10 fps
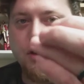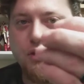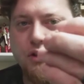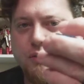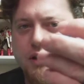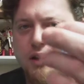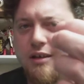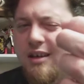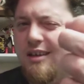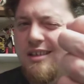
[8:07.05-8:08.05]
You really
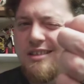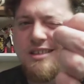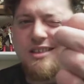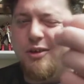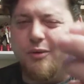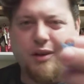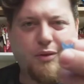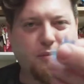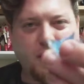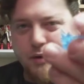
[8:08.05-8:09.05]

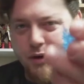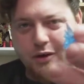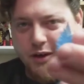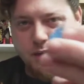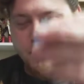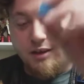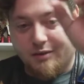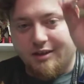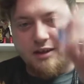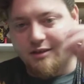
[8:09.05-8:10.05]
wouldn't be able to hurt anybody
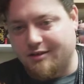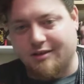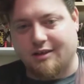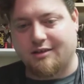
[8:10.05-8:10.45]
with this.